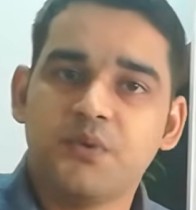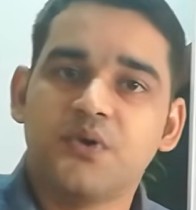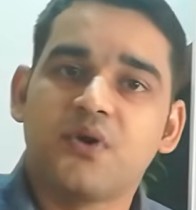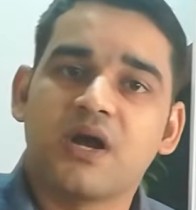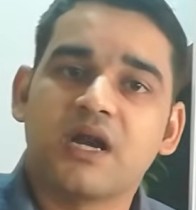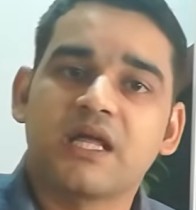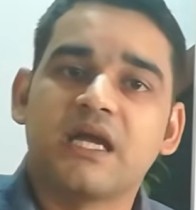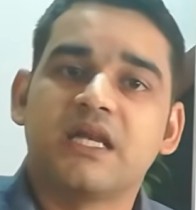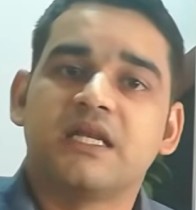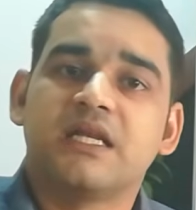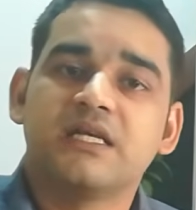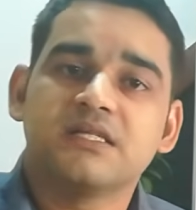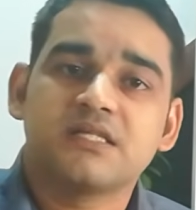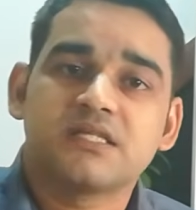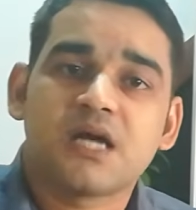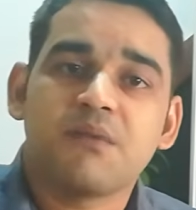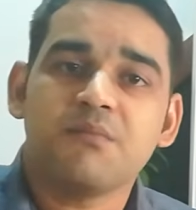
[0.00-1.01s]
you are
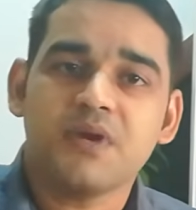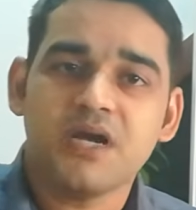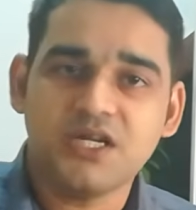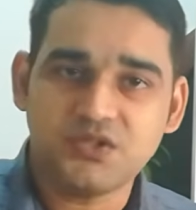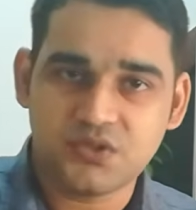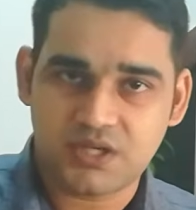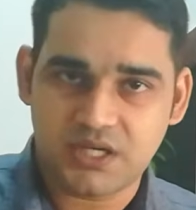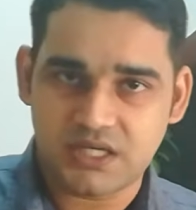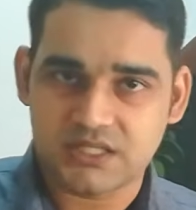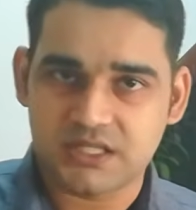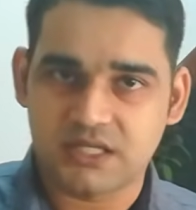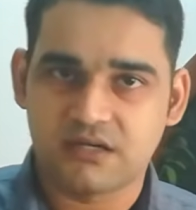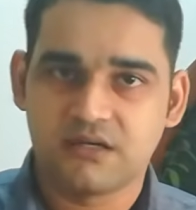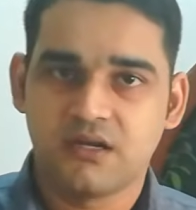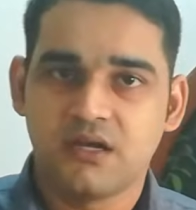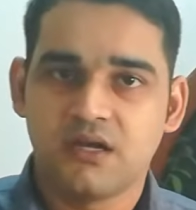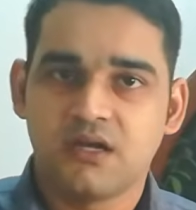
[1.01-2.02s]
getting some education.